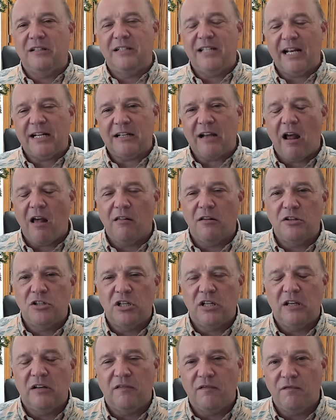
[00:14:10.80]
and
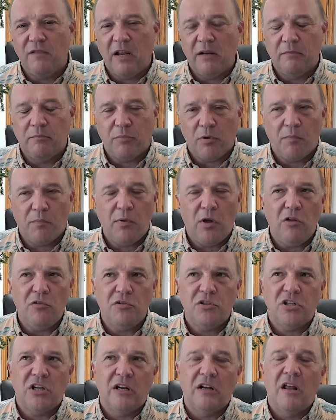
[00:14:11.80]
technology and, and,
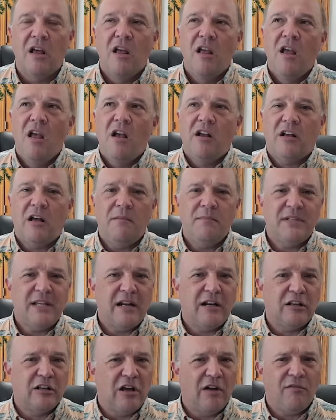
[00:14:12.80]
propulsion comes
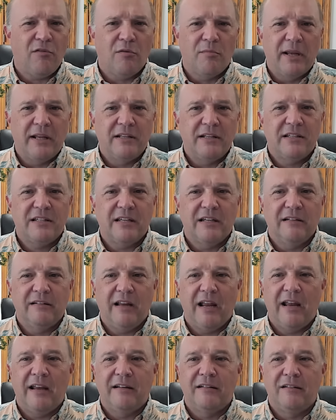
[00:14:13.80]
out of governments and
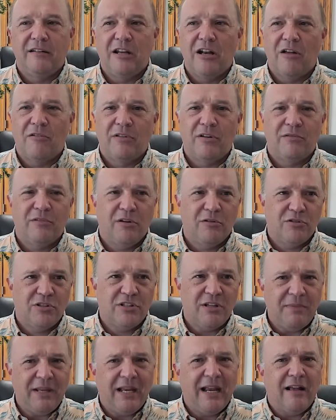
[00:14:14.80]
and you know there, there's
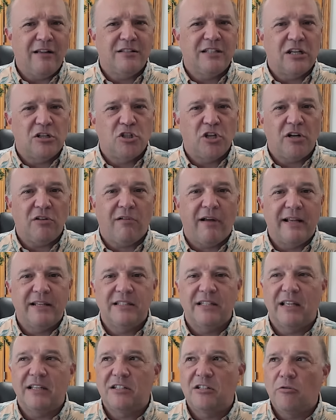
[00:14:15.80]
something else that
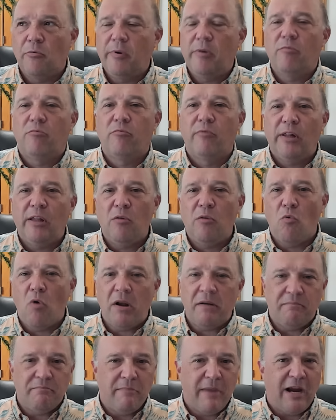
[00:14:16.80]
generates this. Do we really
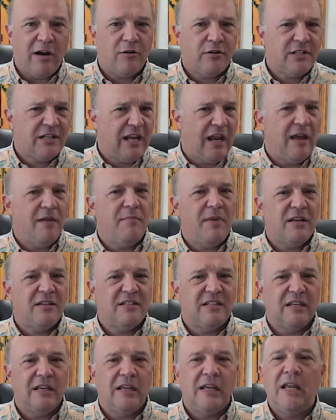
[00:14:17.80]
want Maersk,
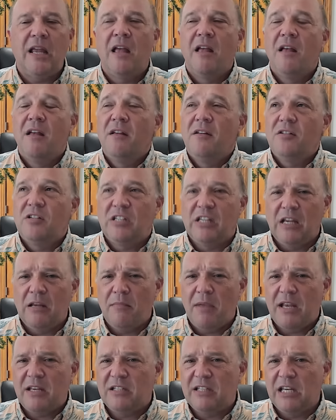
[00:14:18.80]
MSC,
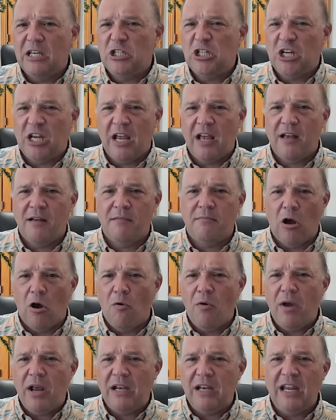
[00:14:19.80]
CMA CGM,
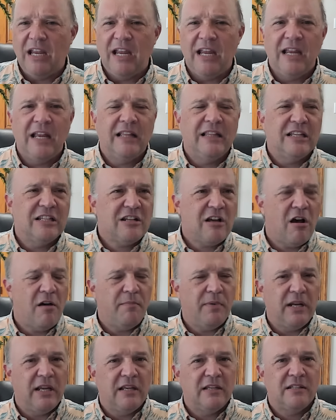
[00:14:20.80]
ONE, and these
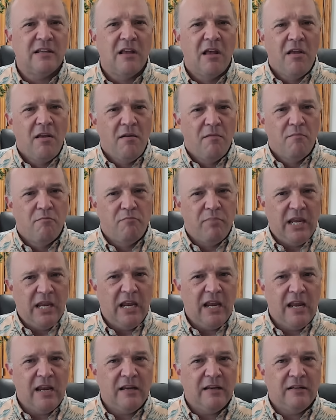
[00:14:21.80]
companies
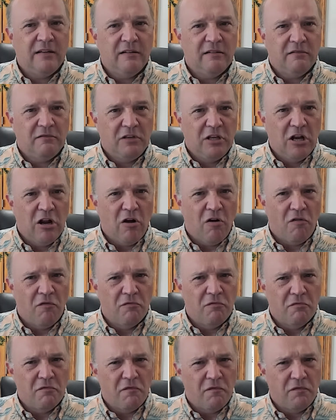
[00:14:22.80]
being, you
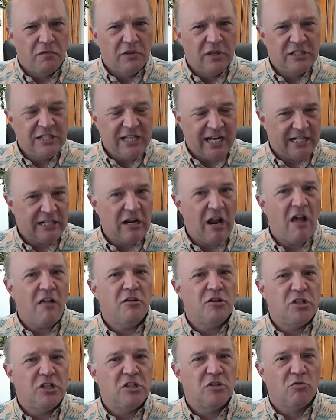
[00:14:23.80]
know, the
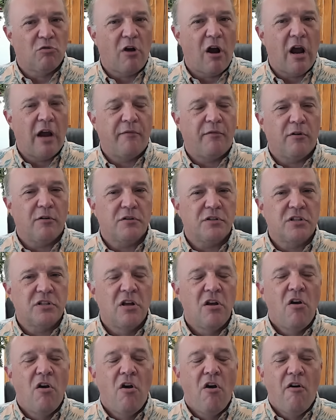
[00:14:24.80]
technology drivers
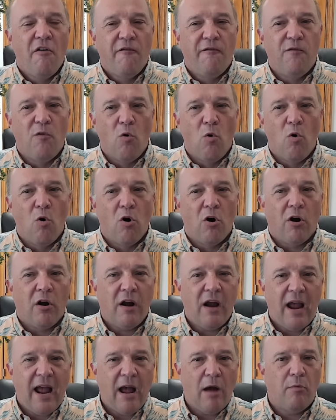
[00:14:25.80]

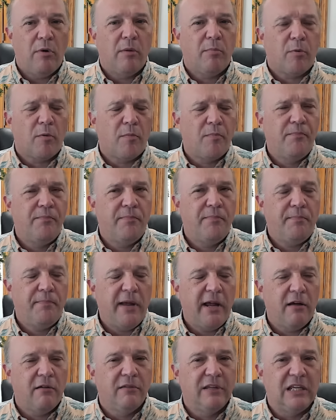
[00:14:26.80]
for how we
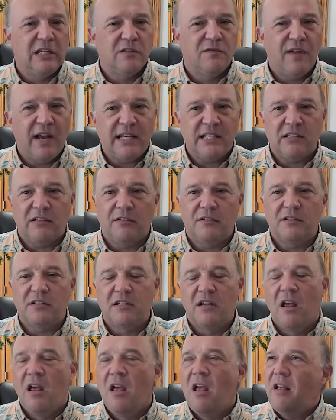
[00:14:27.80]
propel these vessels.